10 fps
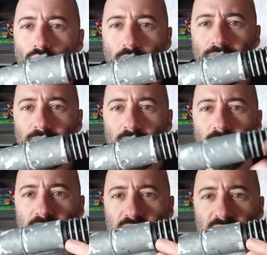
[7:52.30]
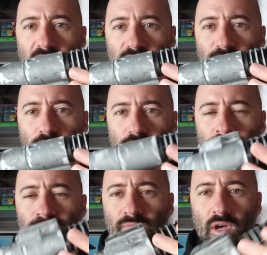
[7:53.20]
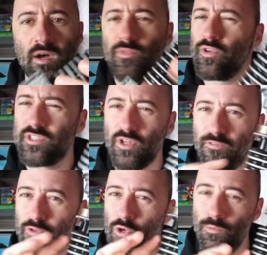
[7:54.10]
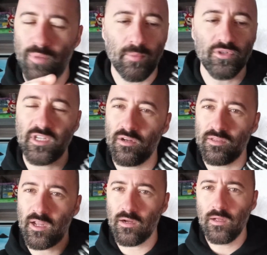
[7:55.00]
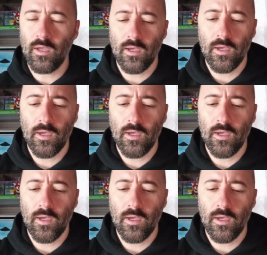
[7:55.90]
with this last version. There's still a few bubbles here and there.